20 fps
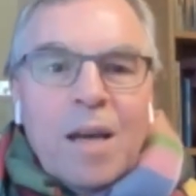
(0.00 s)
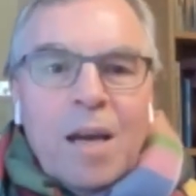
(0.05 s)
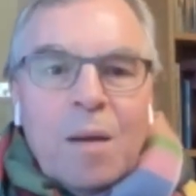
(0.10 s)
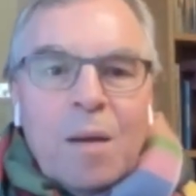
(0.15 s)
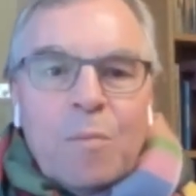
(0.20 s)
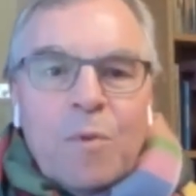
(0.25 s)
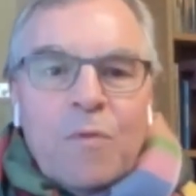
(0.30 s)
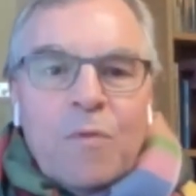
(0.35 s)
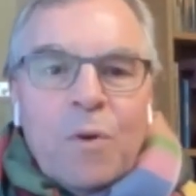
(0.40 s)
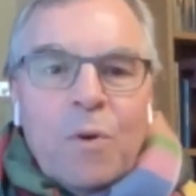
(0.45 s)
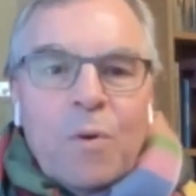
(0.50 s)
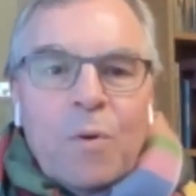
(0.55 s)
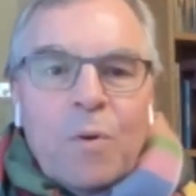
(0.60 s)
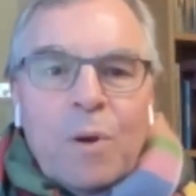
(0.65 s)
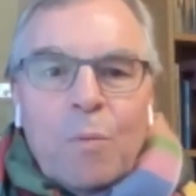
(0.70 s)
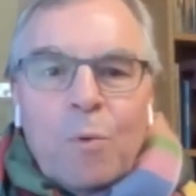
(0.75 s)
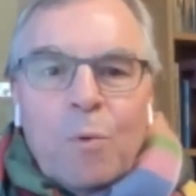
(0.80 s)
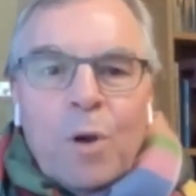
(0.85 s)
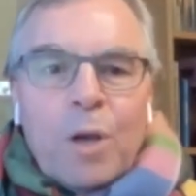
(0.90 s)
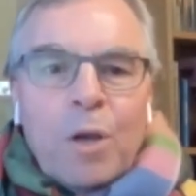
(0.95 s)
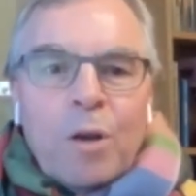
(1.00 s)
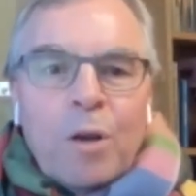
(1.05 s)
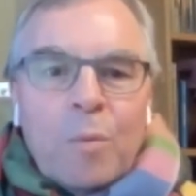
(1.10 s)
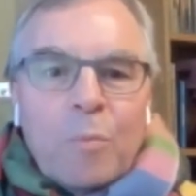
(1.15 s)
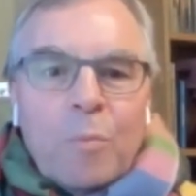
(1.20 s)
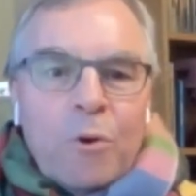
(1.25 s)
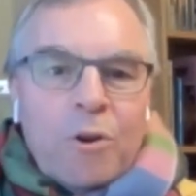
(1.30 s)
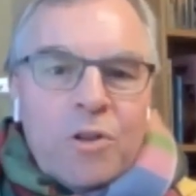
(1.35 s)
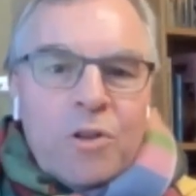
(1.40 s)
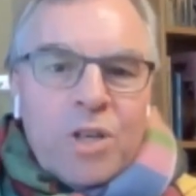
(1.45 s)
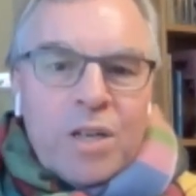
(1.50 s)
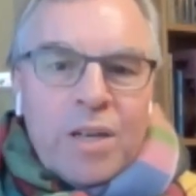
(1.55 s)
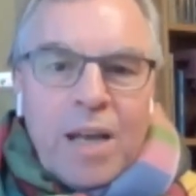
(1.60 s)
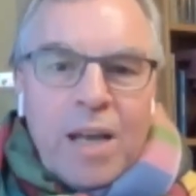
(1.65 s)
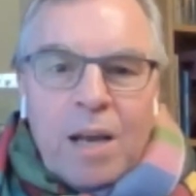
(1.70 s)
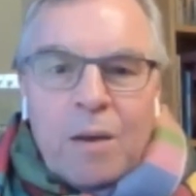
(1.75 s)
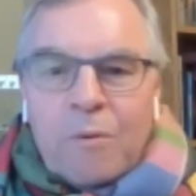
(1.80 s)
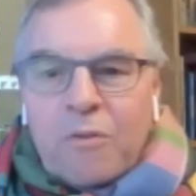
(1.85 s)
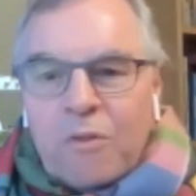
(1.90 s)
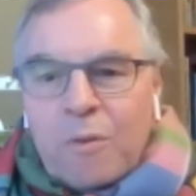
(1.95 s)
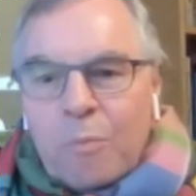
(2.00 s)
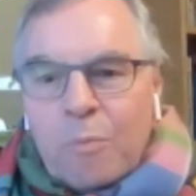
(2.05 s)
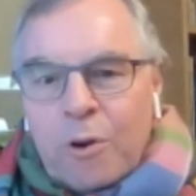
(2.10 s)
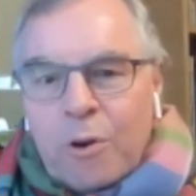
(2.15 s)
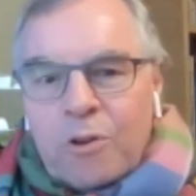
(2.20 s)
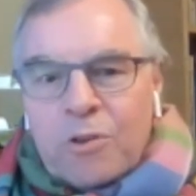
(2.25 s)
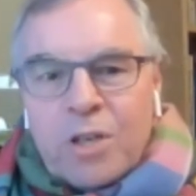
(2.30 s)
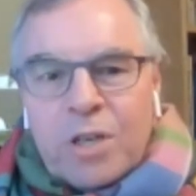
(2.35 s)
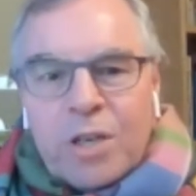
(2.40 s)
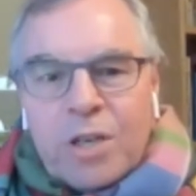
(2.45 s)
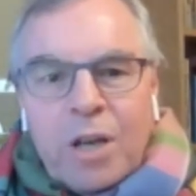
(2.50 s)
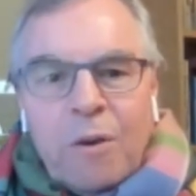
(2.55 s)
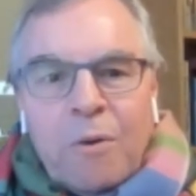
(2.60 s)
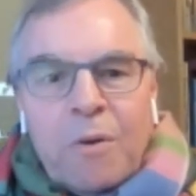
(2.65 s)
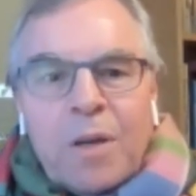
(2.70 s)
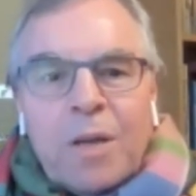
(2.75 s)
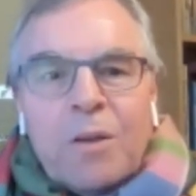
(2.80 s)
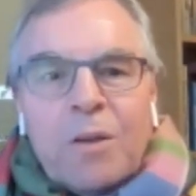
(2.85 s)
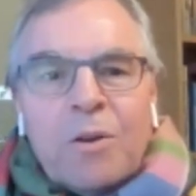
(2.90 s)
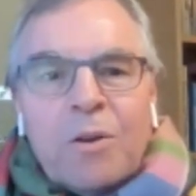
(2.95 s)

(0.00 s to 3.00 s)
If you're working on a project, how is the project going?